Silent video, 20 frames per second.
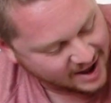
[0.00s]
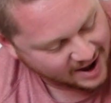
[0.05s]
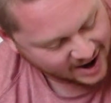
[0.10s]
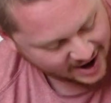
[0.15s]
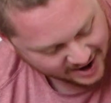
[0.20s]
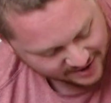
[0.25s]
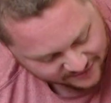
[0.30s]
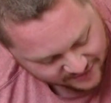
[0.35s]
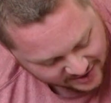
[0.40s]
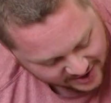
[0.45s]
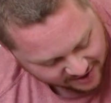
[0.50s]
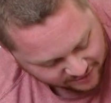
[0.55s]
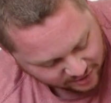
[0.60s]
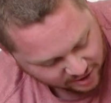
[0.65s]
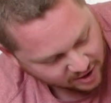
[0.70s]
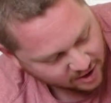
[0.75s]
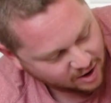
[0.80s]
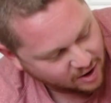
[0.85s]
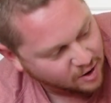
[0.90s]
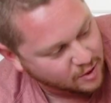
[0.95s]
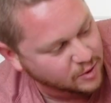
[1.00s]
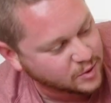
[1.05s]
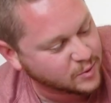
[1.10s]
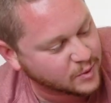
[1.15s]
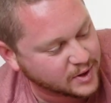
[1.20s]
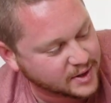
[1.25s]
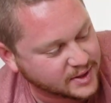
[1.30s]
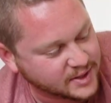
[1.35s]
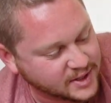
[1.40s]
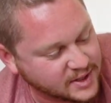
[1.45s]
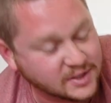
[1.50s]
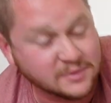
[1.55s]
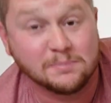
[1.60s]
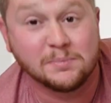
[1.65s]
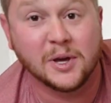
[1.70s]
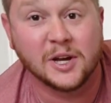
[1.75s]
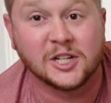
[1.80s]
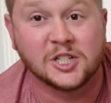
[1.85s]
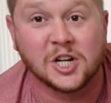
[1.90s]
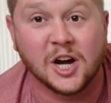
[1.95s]
I've never owned one of these
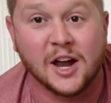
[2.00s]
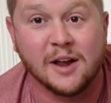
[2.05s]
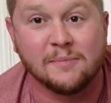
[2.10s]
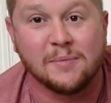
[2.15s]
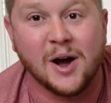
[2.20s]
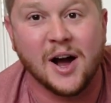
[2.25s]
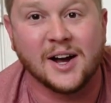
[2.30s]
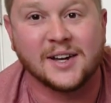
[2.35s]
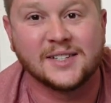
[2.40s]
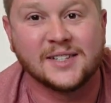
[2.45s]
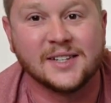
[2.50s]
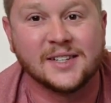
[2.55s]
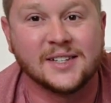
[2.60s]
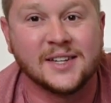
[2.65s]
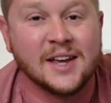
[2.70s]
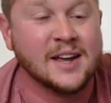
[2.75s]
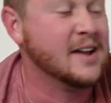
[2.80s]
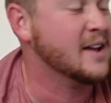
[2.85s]
big giant boxes,